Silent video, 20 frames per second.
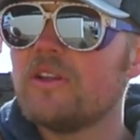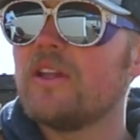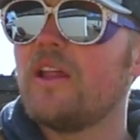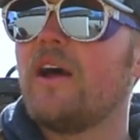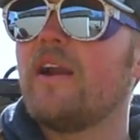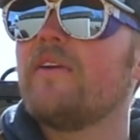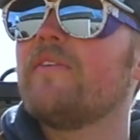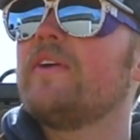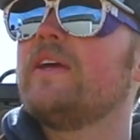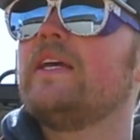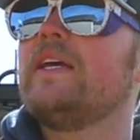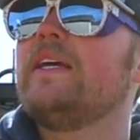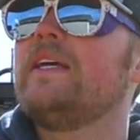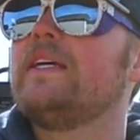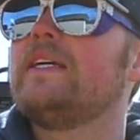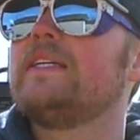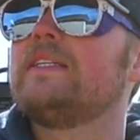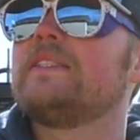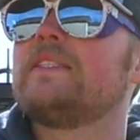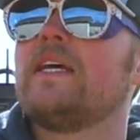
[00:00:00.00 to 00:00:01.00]
A lot of it
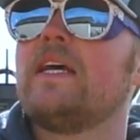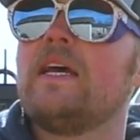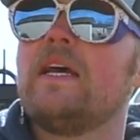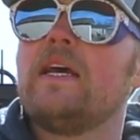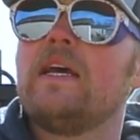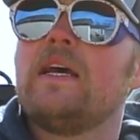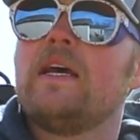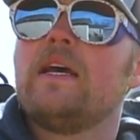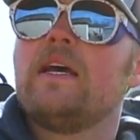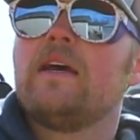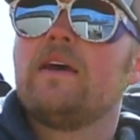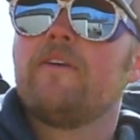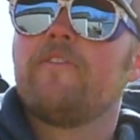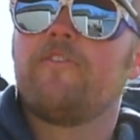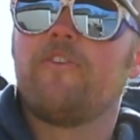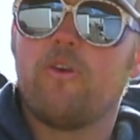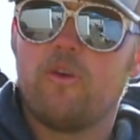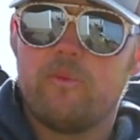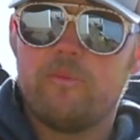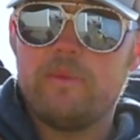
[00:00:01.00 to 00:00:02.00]
is
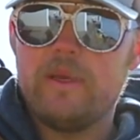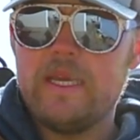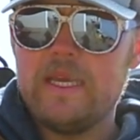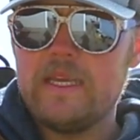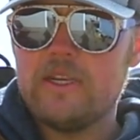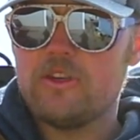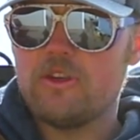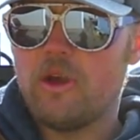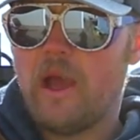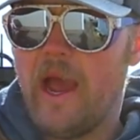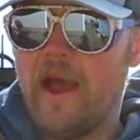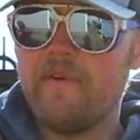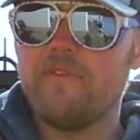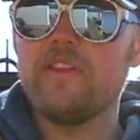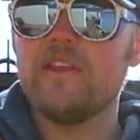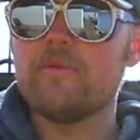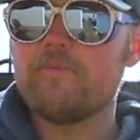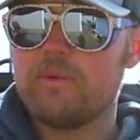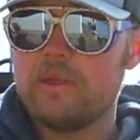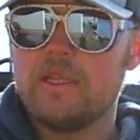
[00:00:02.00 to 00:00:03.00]
for me to have
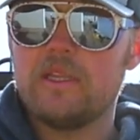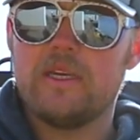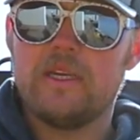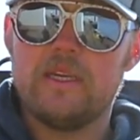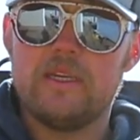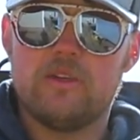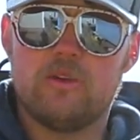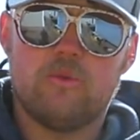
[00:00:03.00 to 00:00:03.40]
the ability